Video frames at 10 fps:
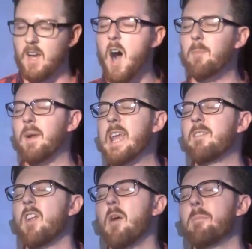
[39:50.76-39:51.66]
I can't believe
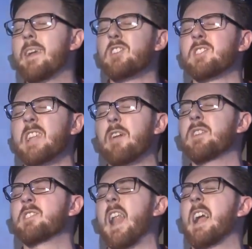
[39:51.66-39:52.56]
you not mention
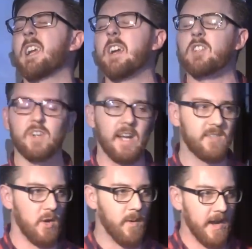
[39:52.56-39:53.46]
Stefan Selakovic.
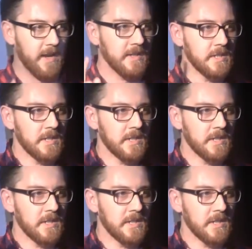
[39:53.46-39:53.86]
Right? Don't worry.